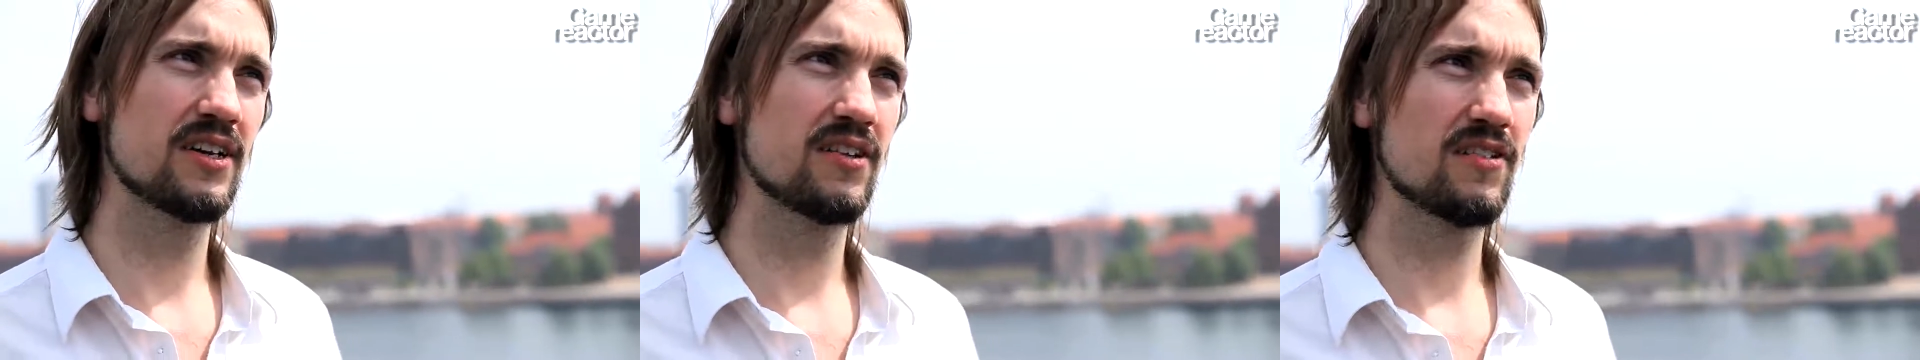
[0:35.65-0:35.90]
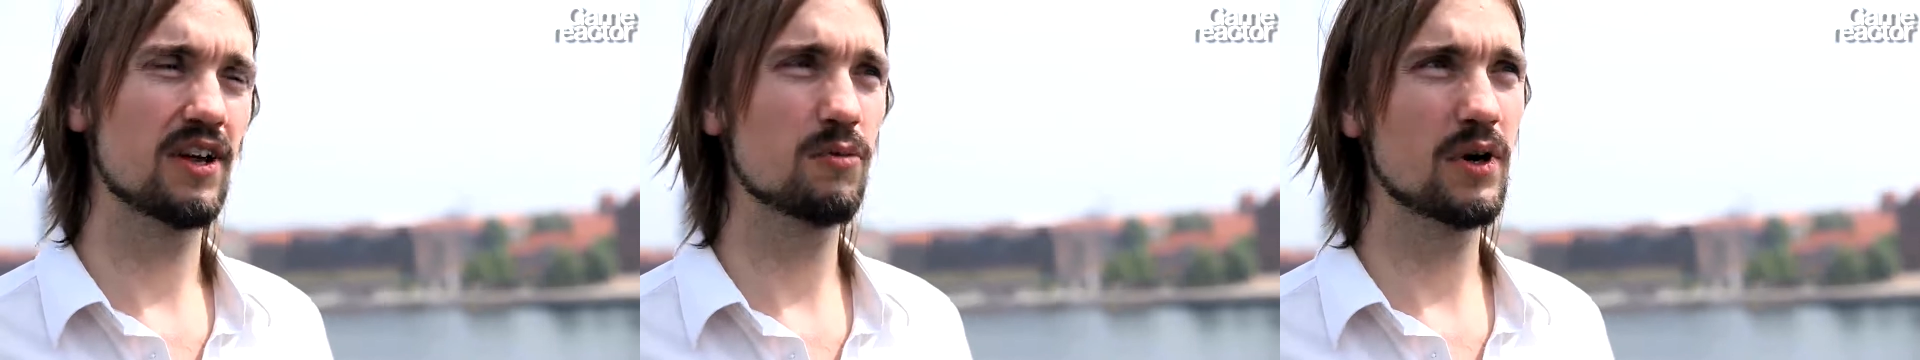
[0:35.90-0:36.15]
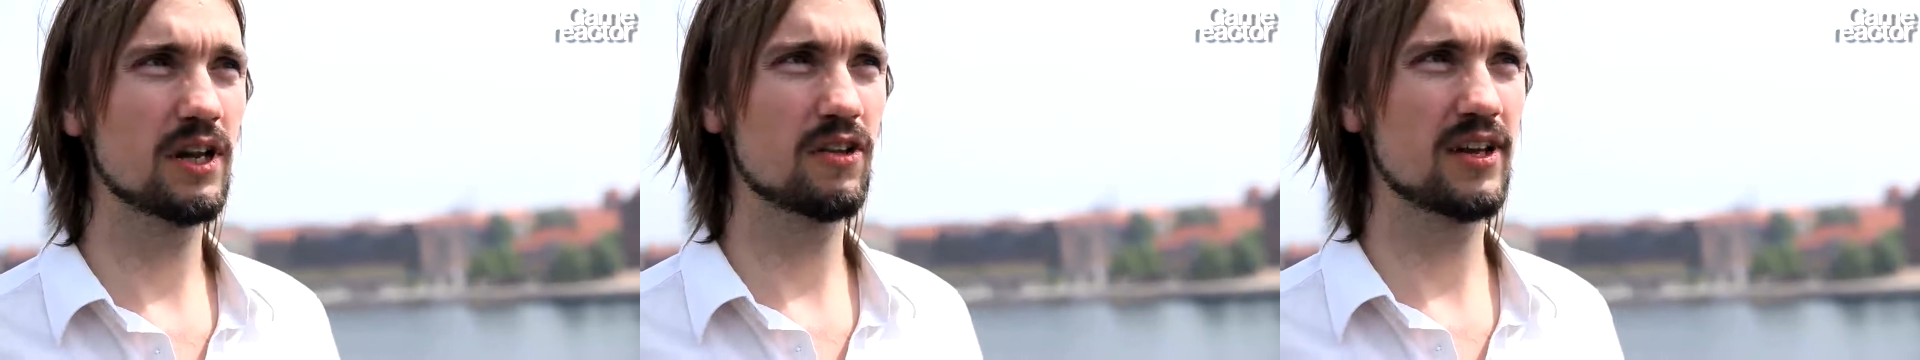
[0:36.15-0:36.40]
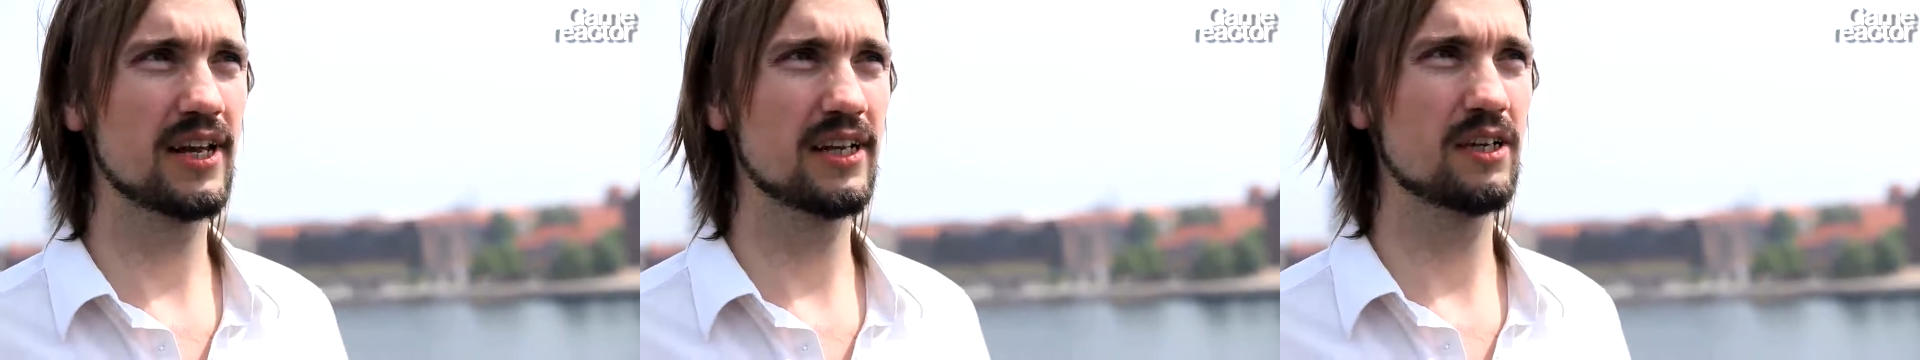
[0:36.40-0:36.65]
So that's why it's
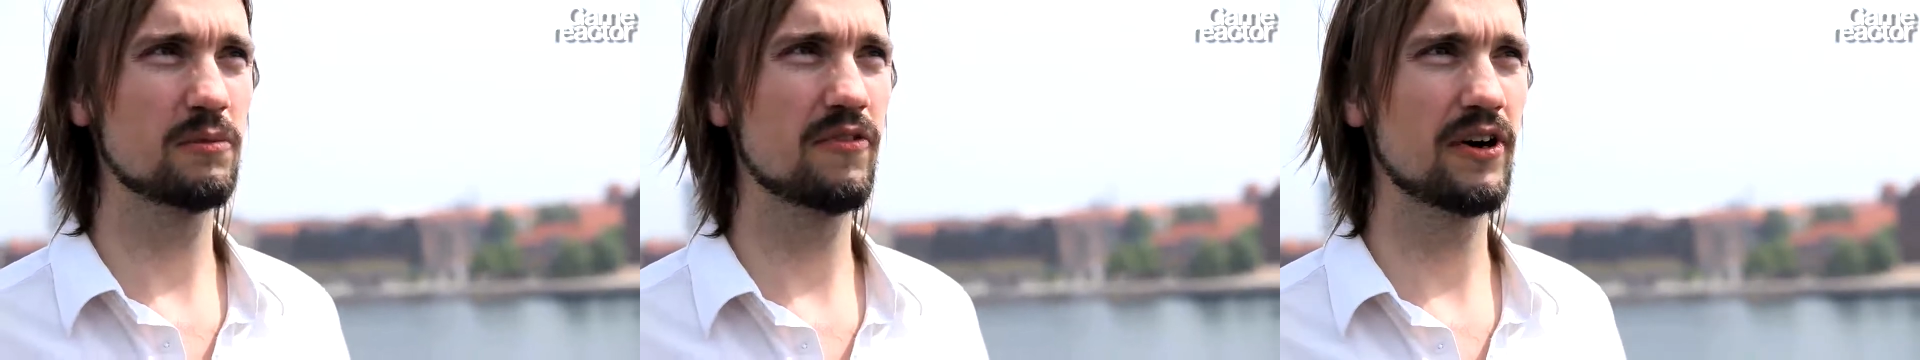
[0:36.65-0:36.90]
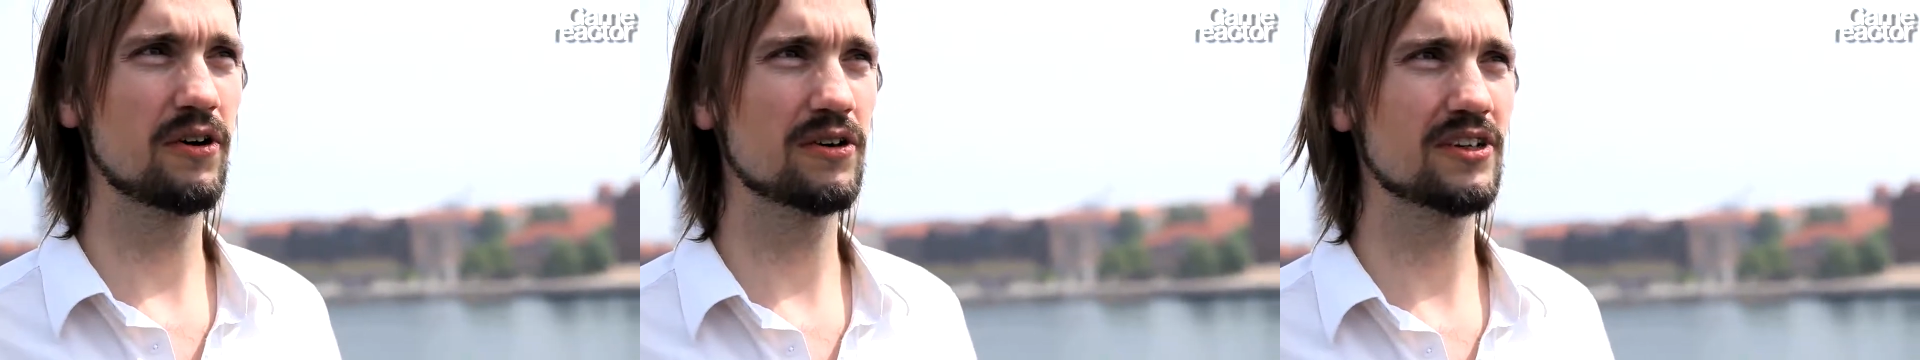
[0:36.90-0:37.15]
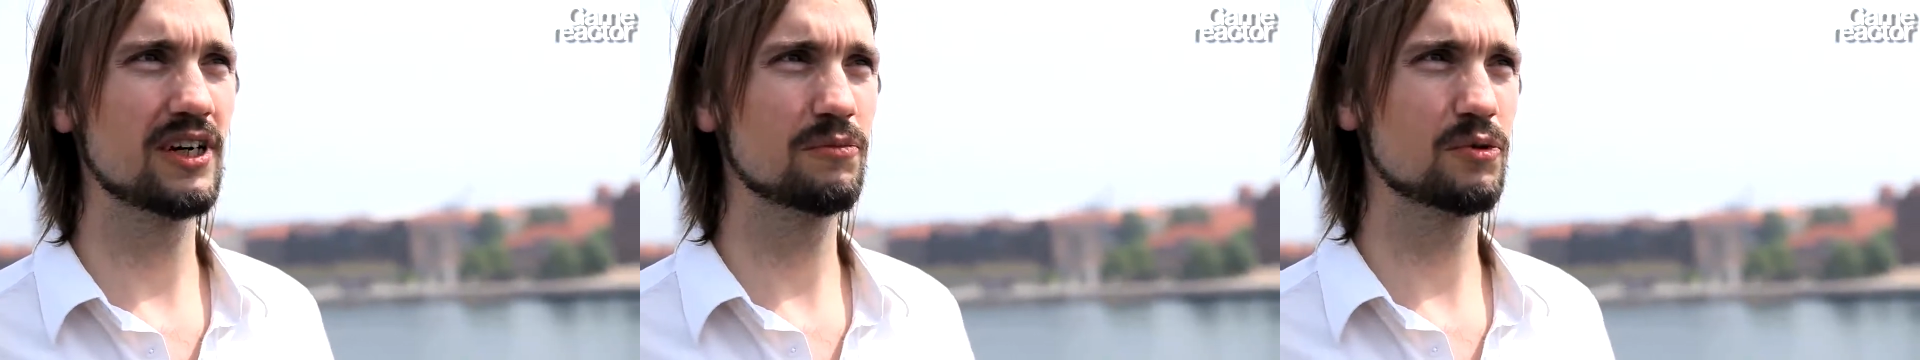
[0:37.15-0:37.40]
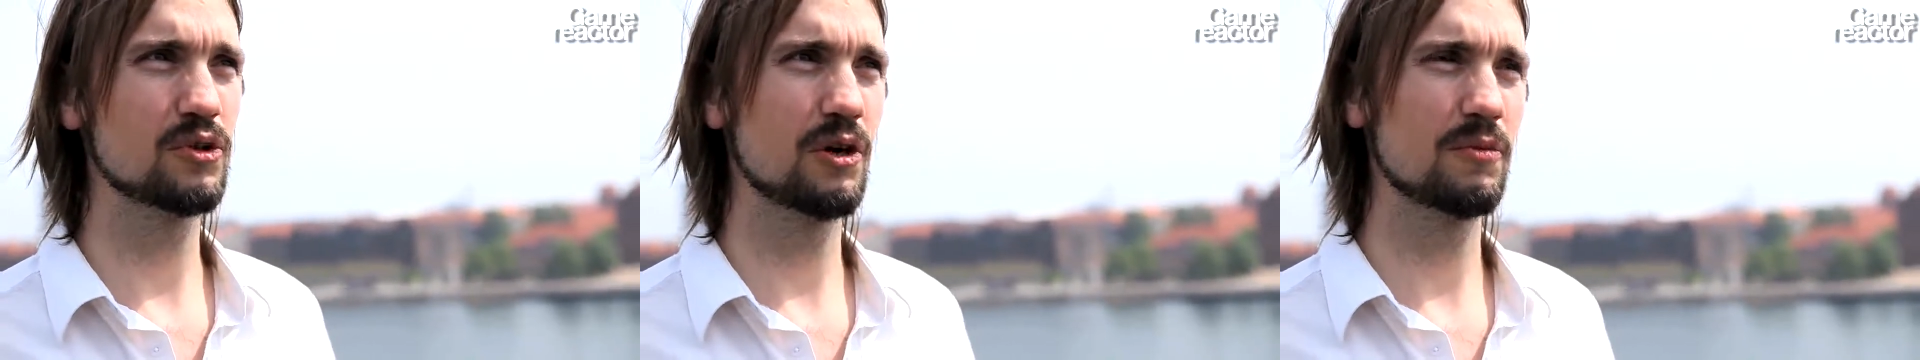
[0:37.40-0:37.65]
taken them a very long time to
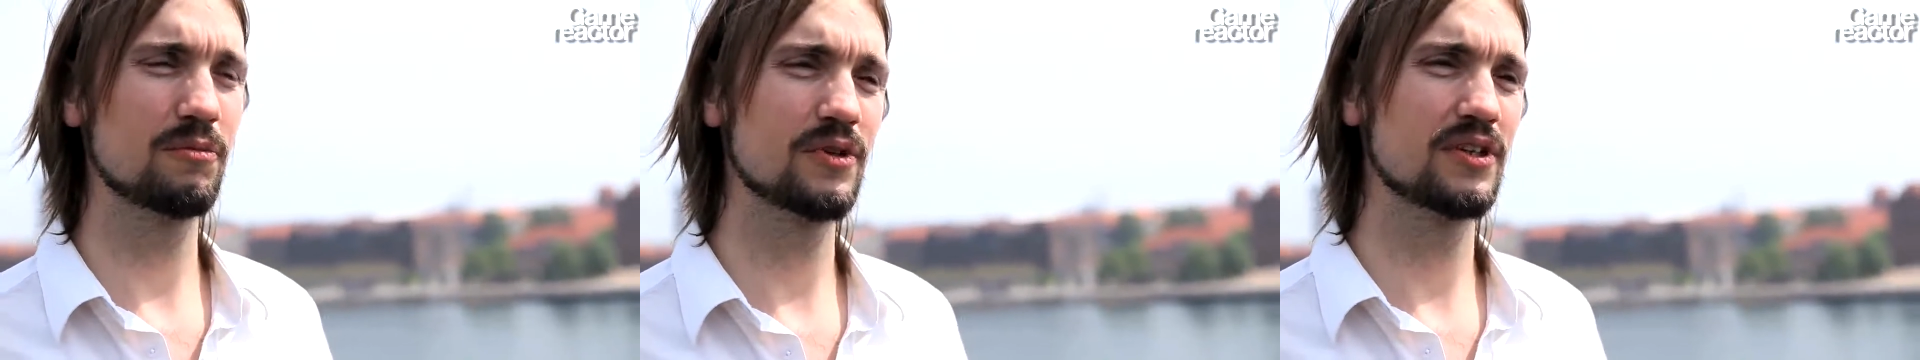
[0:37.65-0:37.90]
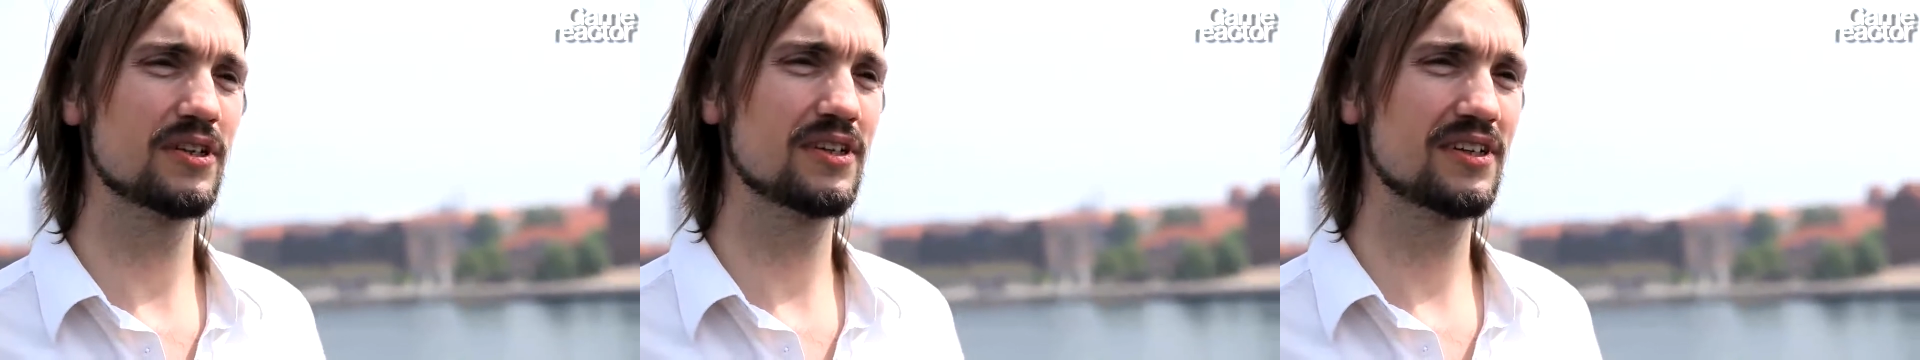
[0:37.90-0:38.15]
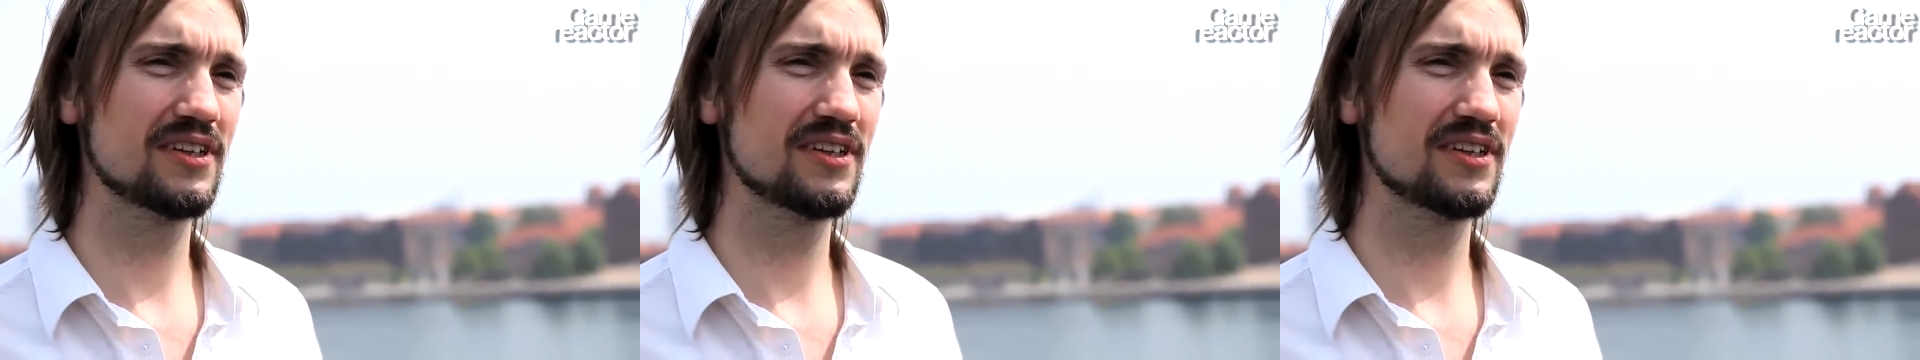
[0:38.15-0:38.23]
come up with